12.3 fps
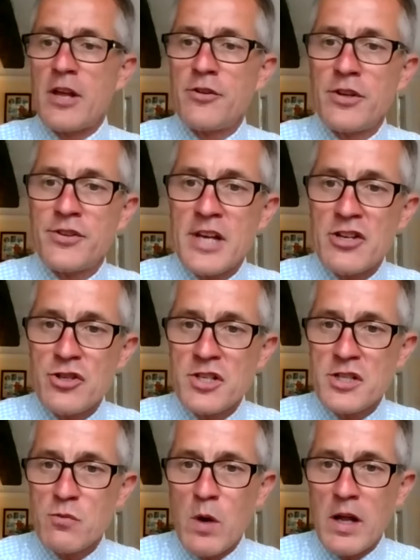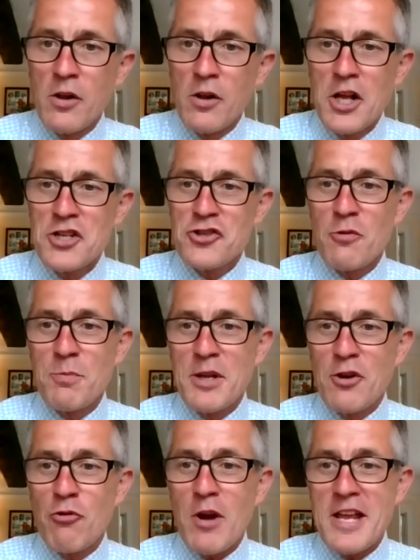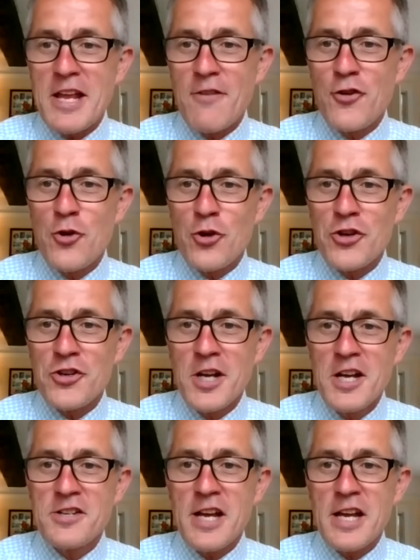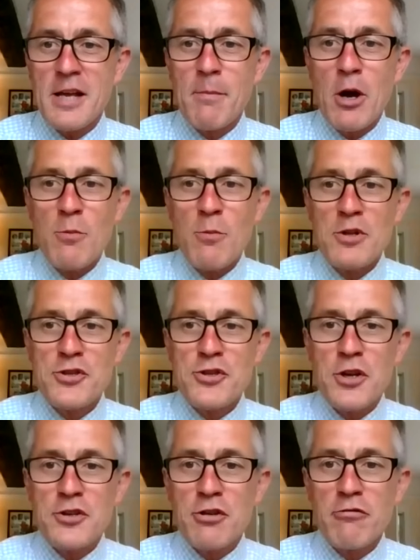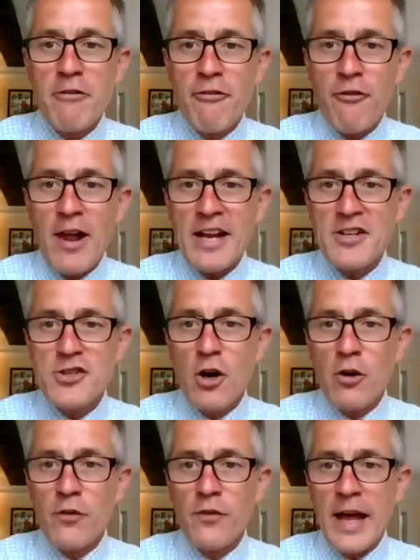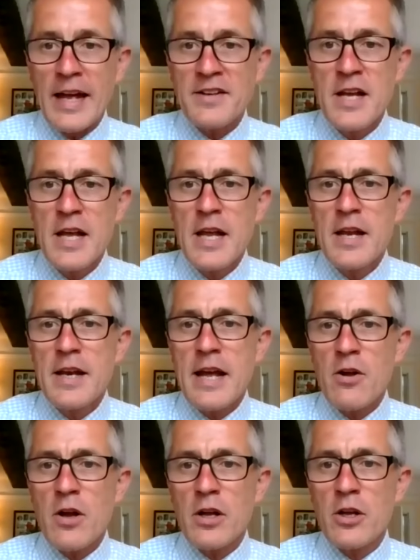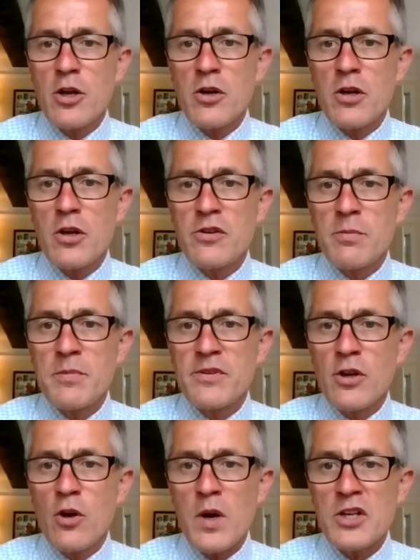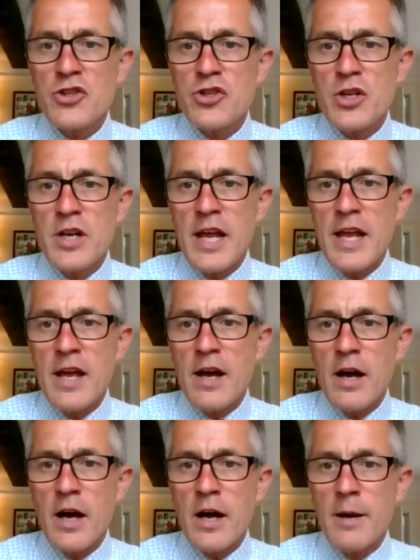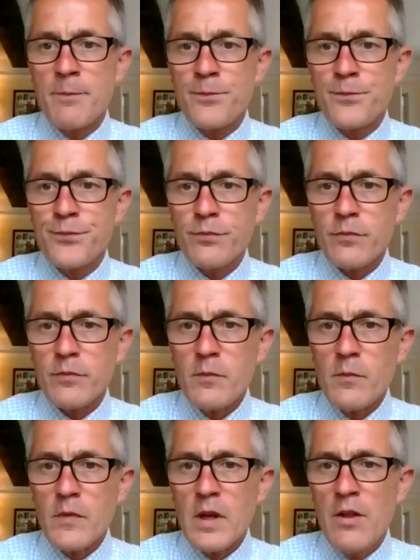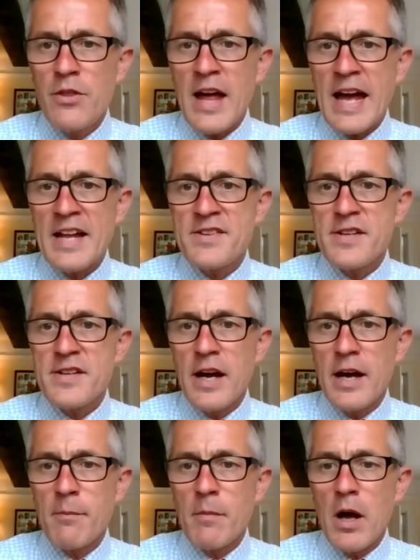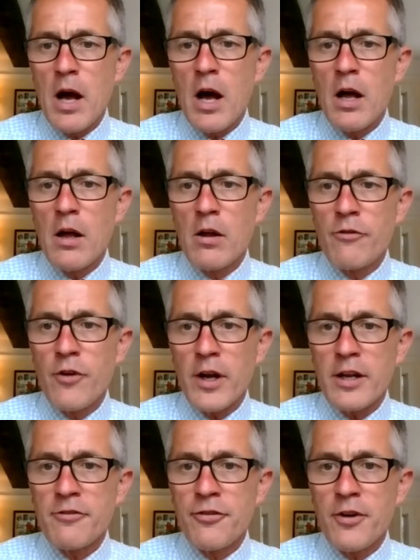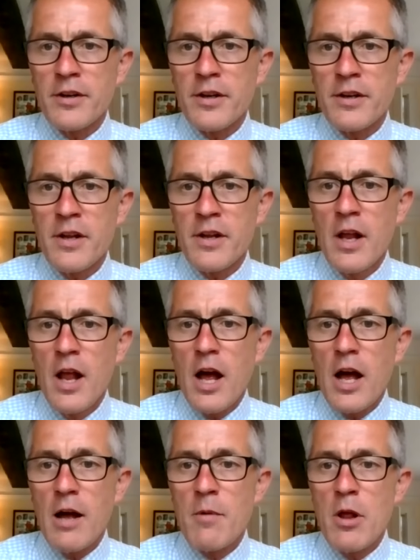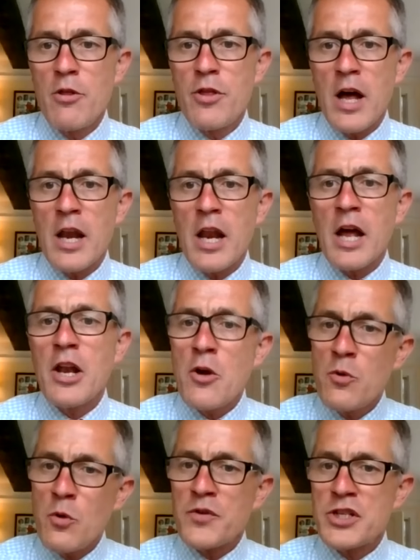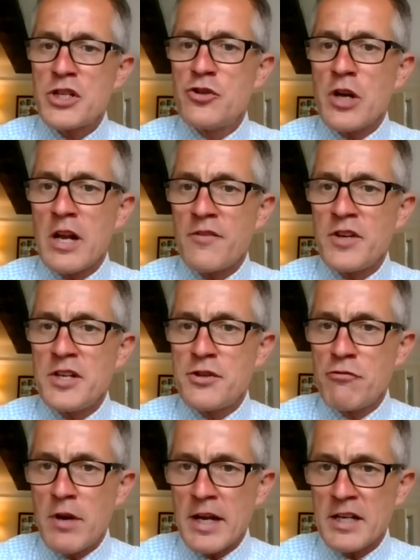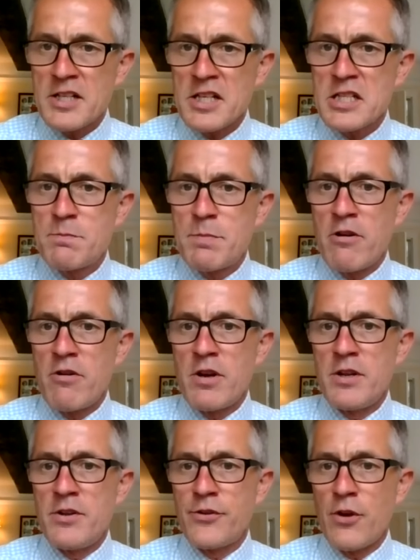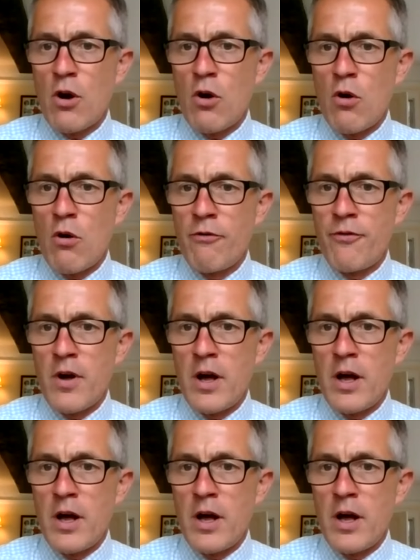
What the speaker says: the session as well. So it'd be great if you could take a moment to reflect on that. Now, Kusam, there's a question here that if I can find it, and I know obviously you don't have any direct experience of